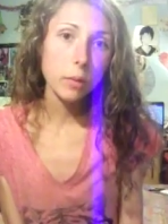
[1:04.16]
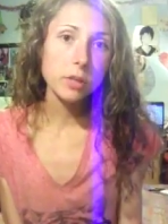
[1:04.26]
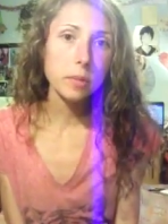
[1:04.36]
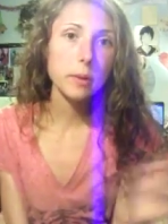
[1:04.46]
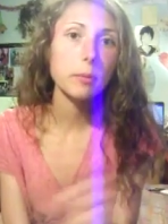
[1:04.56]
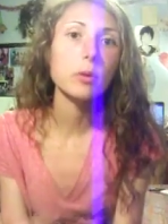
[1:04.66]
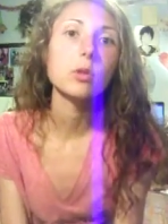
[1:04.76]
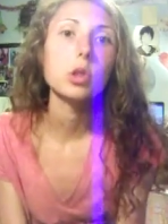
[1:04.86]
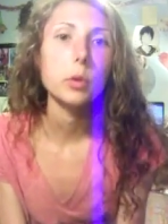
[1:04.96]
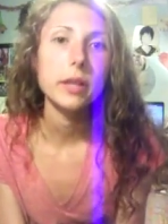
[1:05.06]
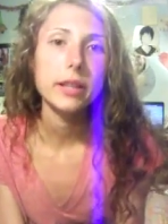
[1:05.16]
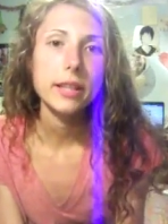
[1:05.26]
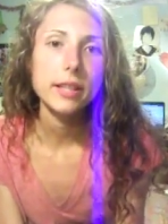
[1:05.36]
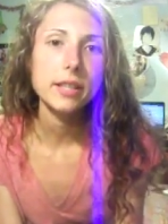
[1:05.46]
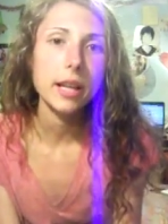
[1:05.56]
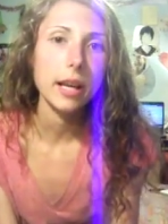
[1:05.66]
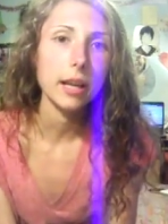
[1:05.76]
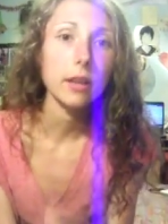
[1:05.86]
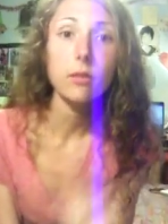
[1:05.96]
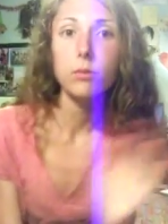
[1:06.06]
a bunch of people doing these
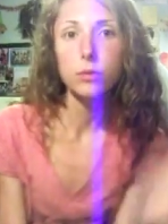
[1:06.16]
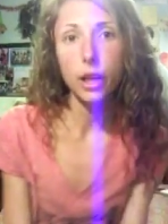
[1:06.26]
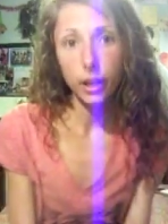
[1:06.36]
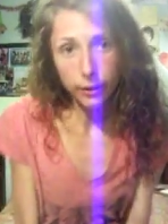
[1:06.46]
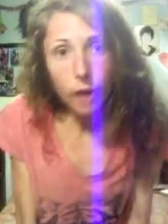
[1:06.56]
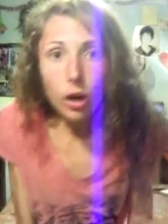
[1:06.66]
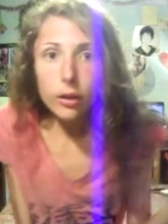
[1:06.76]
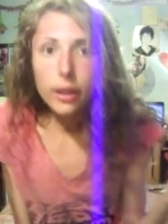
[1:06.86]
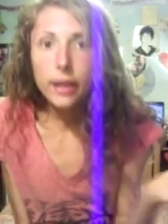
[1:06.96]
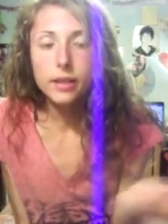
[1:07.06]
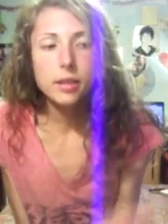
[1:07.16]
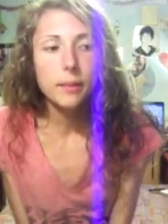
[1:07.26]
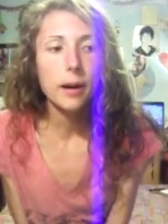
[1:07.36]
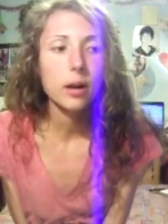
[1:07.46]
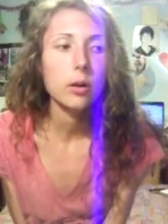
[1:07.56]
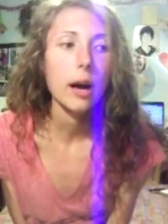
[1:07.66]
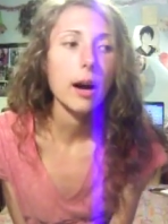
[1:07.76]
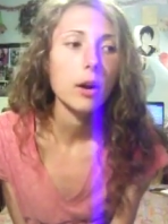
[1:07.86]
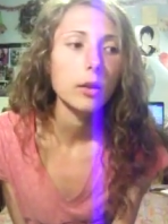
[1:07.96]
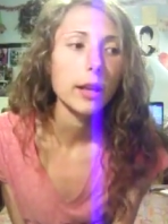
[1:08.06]
like daily vlog things about
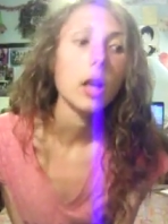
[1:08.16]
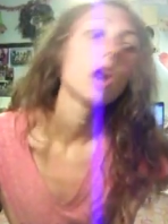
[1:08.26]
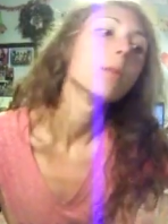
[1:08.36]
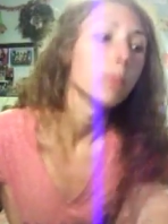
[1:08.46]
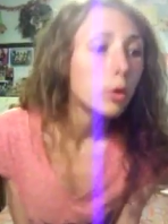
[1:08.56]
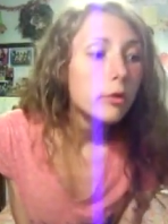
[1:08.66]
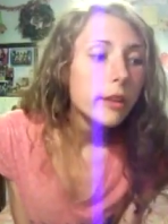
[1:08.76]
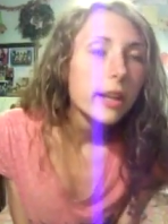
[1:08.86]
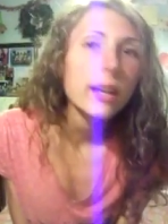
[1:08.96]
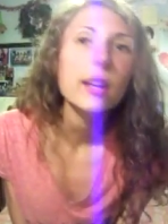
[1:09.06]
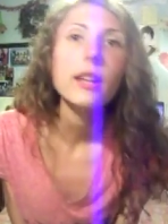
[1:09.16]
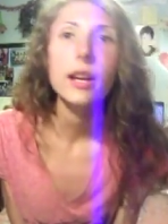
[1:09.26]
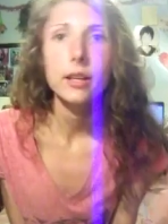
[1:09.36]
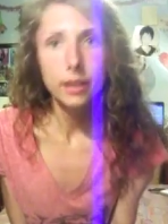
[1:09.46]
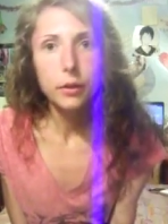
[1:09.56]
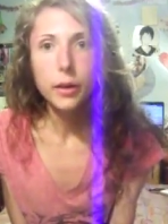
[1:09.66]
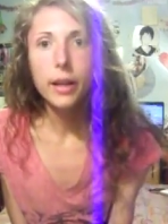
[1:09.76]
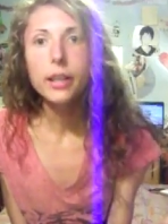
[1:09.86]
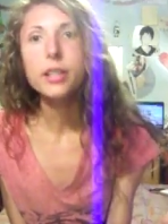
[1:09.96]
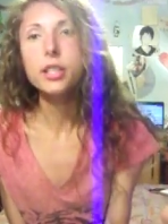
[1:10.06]
how like move in and get
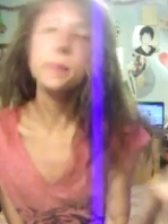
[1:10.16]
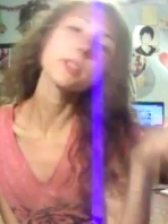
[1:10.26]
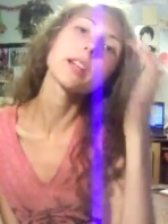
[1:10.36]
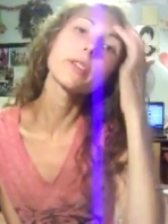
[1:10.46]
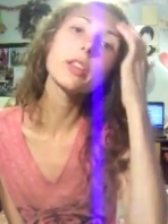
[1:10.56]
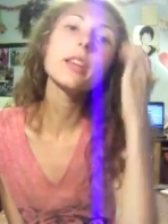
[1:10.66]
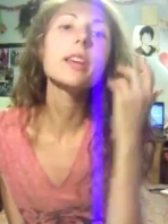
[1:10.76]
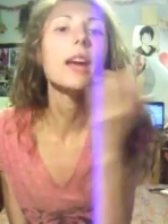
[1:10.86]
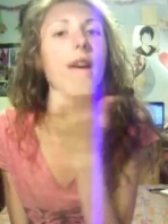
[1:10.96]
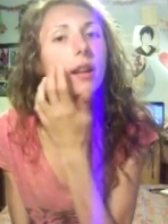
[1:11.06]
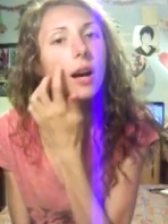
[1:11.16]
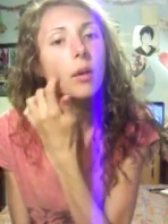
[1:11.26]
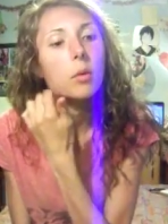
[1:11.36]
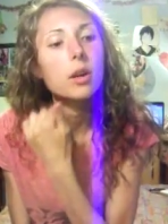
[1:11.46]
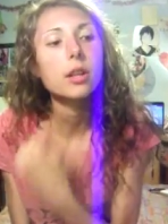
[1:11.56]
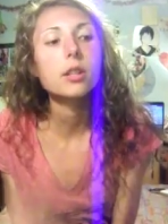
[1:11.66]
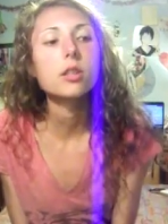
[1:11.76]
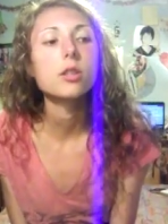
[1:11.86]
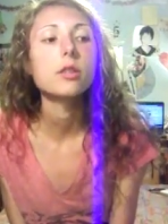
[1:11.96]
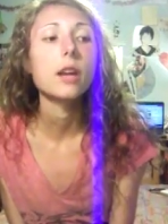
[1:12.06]
ready and tips and everything and I
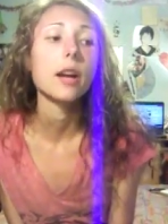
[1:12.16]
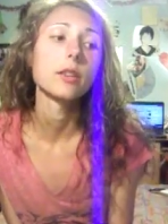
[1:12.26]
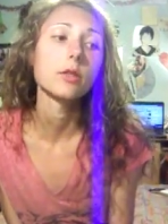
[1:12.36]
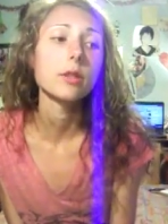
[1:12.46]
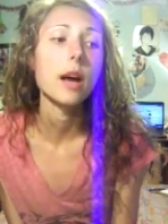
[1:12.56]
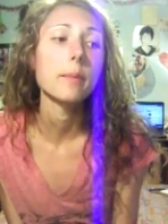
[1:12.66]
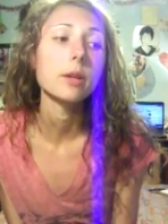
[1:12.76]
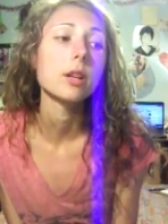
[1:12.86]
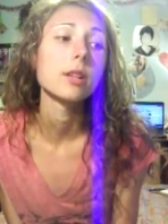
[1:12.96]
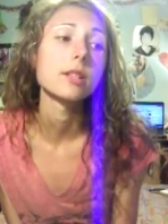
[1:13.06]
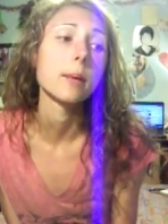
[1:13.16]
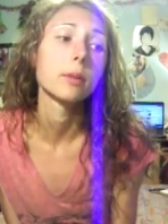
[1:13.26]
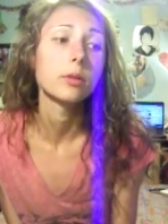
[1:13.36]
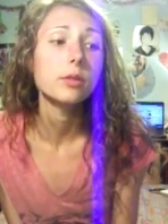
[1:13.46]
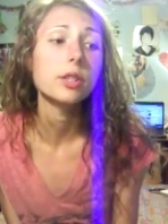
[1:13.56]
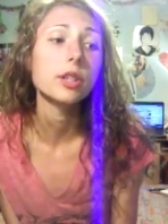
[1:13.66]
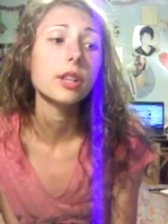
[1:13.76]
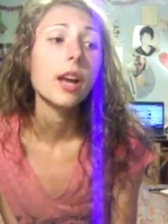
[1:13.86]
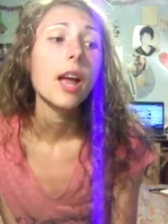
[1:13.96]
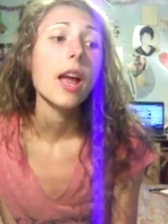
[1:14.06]
wanted to kind of do that because I'm a
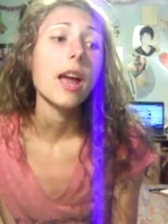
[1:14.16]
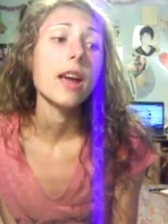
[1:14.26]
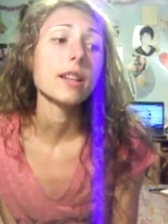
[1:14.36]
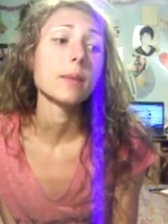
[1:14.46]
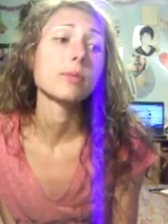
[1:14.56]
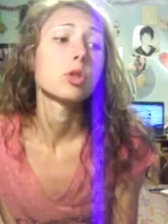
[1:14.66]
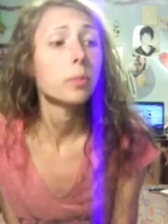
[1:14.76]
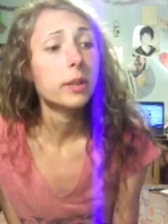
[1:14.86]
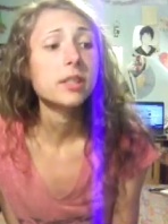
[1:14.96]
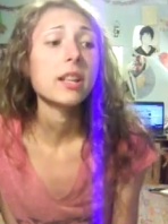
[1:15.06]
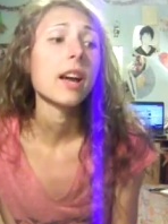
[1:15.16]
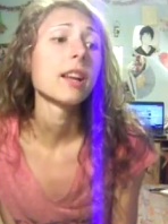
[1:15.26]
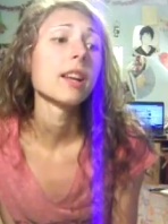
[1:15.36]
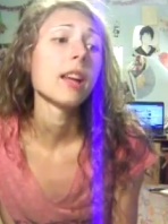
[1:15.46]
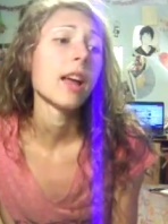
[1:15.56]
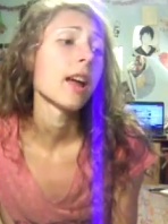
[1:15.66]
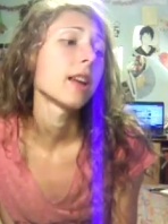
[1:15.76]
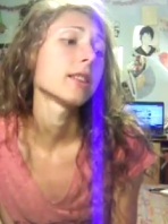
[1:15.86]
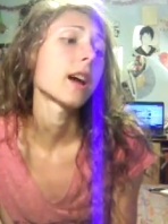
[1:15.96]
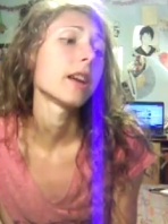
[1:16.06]
loser and I'm super excited
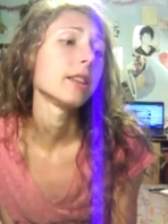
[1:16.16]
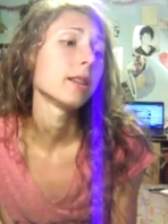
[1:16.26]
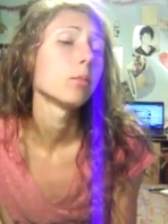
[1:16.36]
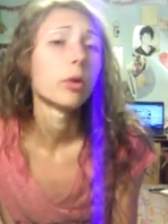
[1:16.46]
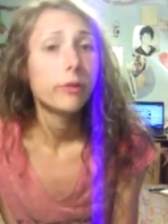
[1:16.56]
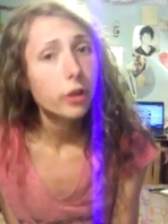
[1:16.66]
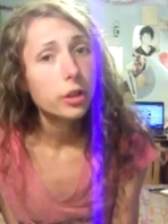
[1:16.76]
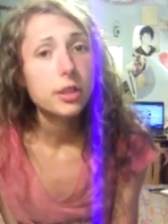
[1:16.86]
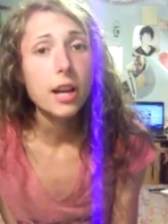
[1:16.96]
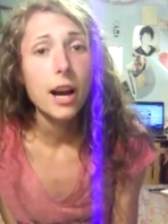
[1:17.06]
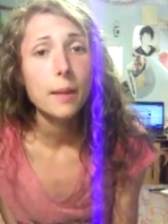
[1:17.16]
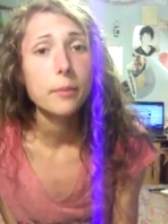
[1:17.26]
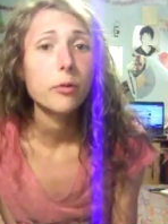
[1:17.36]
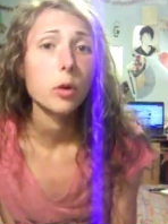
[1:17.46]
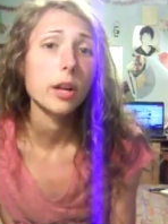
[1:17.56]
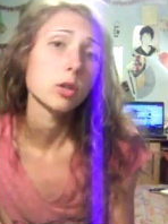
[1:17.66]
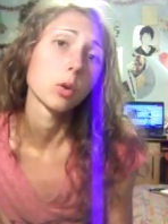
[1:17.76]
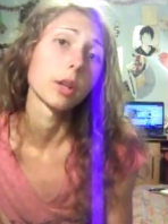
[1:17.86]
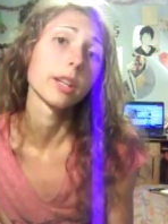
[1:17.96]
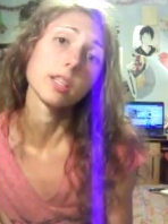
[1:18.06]
and I need more filler time before I
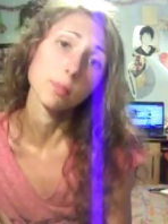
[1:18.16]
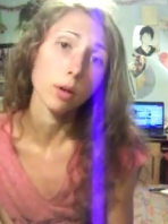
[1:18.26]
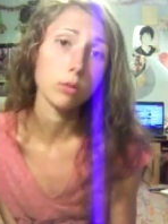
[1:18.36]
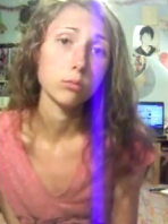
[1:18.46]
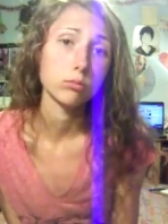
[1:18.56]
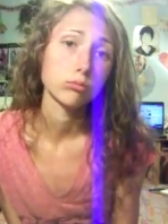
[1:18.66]
totally explode.